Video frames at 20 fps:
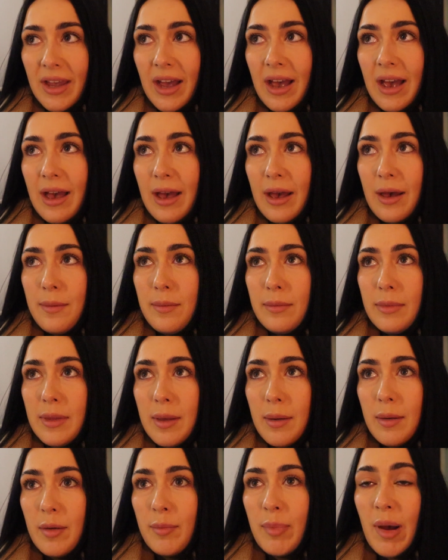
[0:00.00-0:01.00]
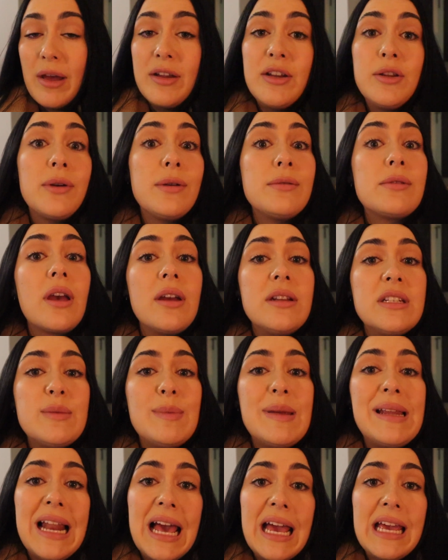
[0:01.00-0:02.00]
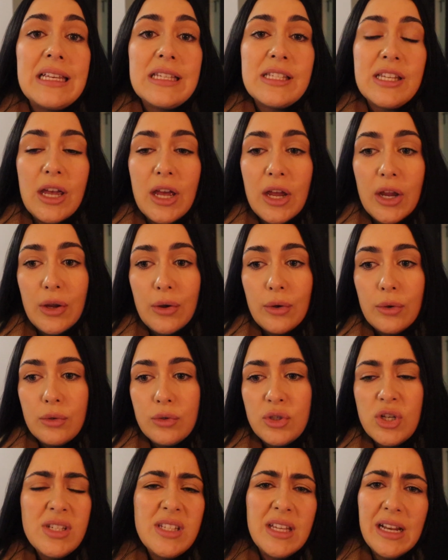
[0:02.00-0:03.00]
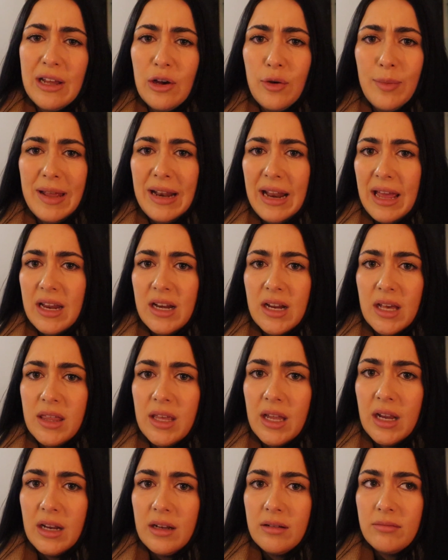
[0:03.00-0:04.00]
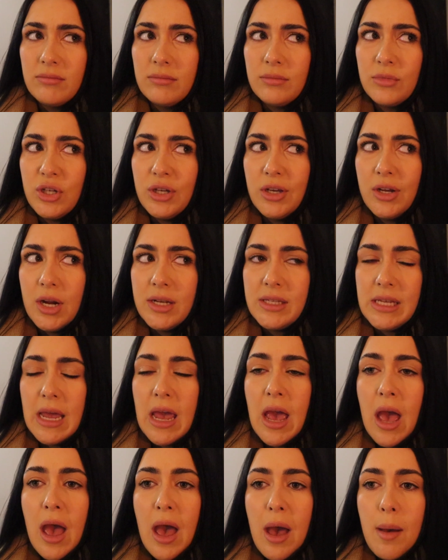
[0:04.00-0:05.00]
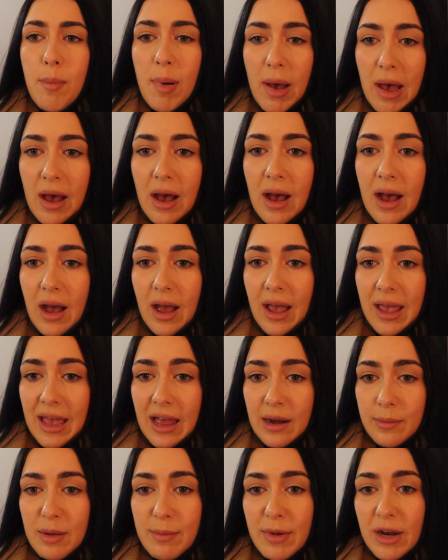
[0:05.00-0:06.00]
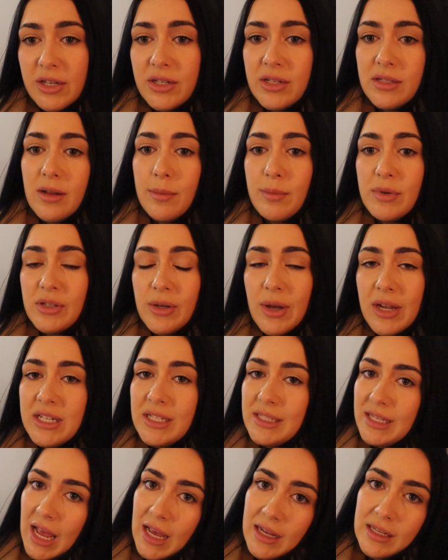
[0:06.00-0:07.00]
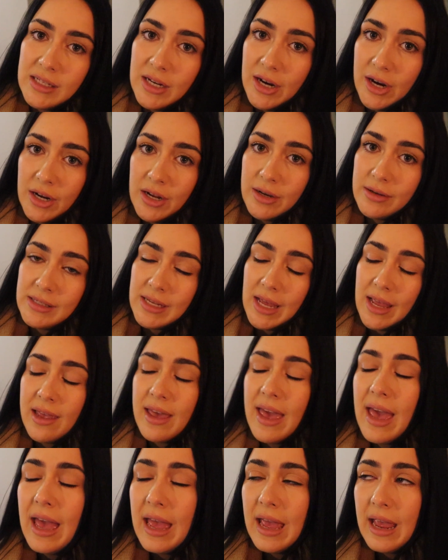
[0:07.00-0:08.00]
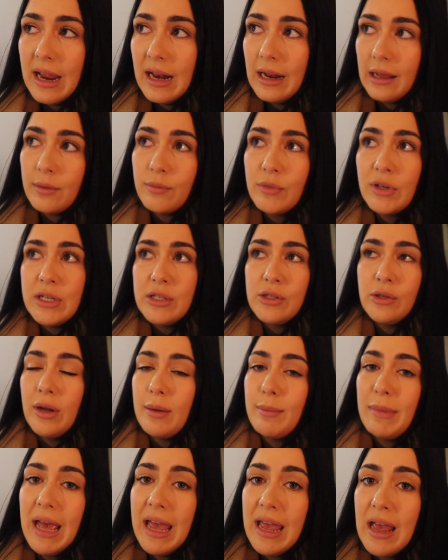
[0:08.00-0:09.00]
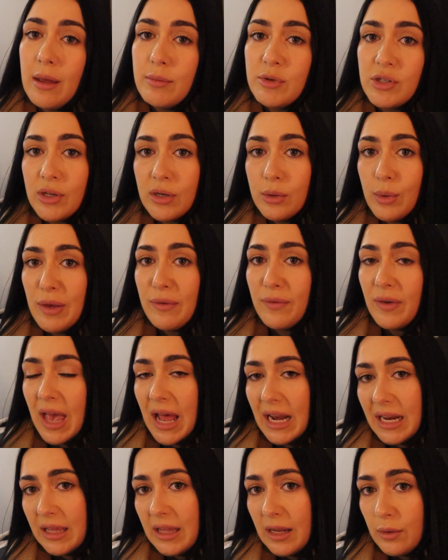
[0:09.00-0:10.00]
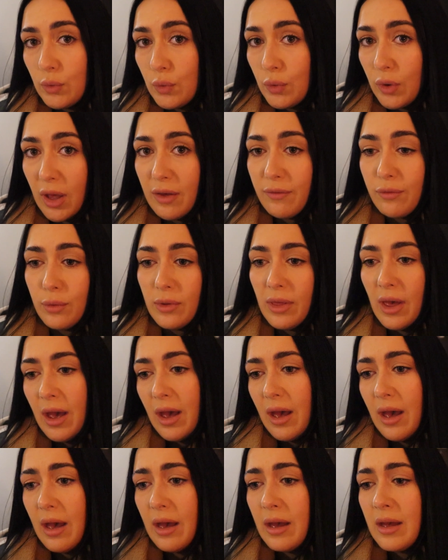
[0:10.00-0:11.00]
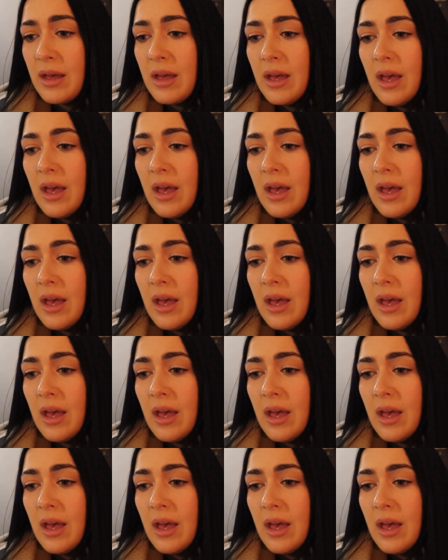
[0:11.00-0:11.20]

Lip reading: but I knew I was going to be late, so just a little bit late, nothing too crazy, but I had my manager's number, so I just texted her, and I was like, hey, like, I'm really sorry I'm late, I'm just gonna wait for Kelly and then walk over with her,